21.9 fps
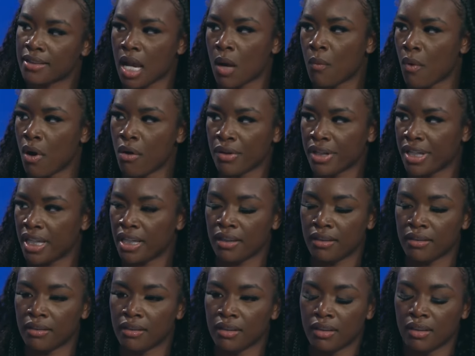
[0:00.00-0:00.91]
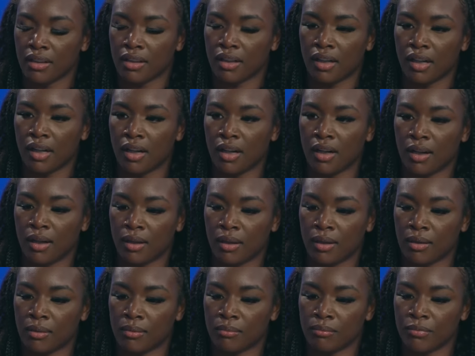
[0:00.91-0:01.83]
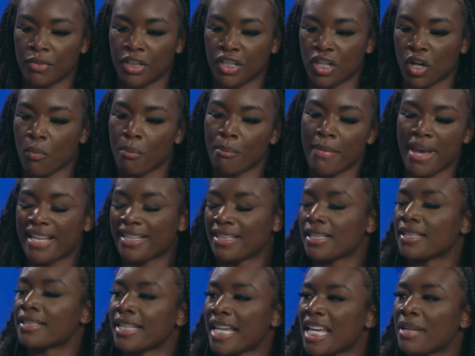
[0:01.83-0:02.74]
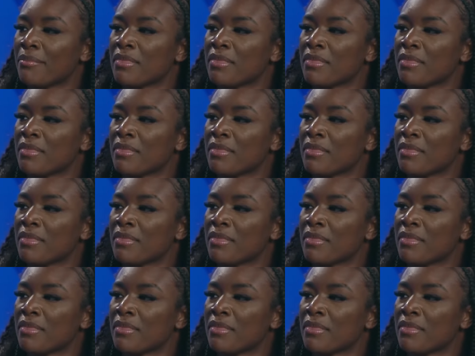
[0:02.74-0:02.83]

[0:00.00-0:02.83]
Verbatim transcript: I won't get um, you know, make the same